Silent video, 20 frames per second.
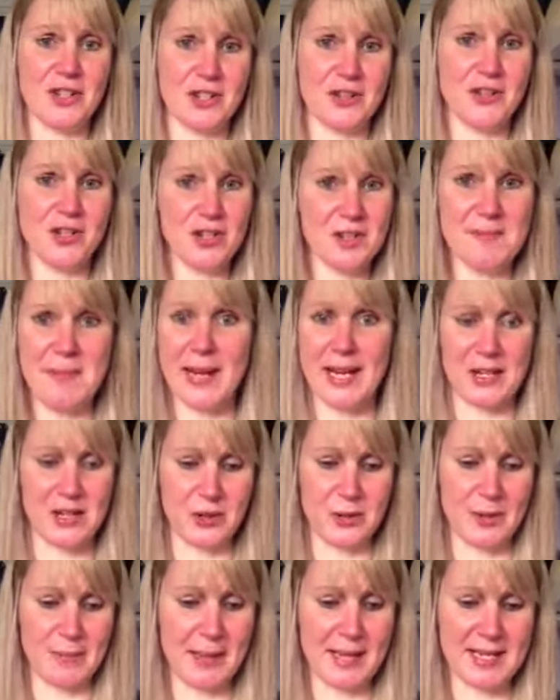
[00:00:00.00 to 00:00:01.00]
just makes
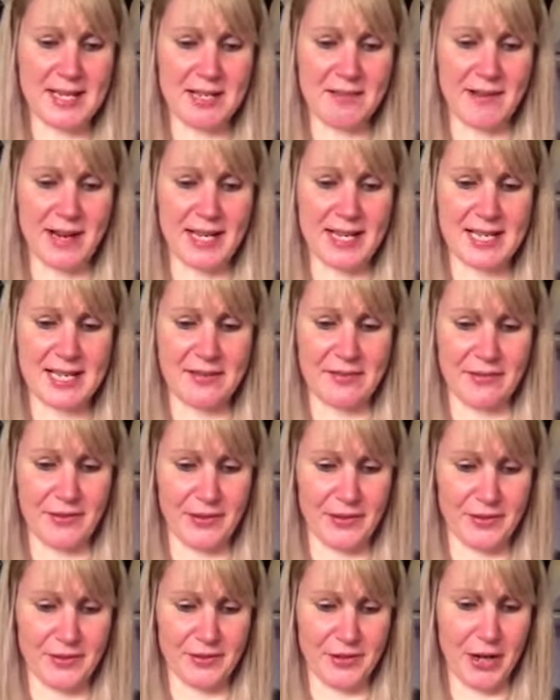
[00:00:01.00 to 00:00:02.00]
you a better writer,
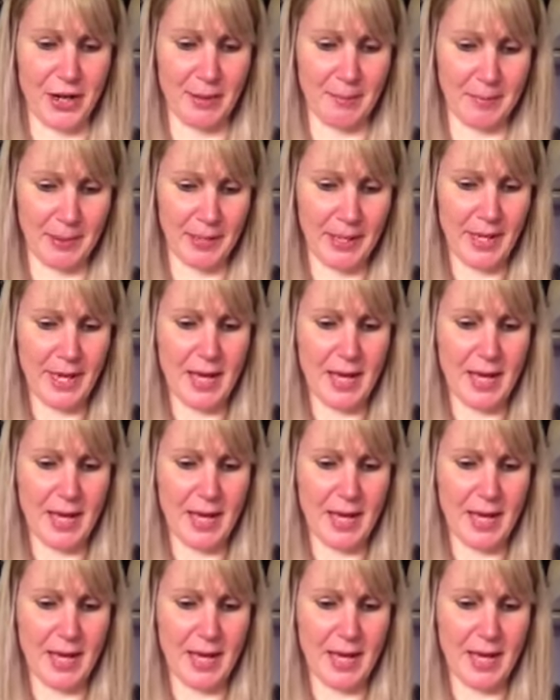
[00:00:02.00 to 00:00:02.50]
full stop.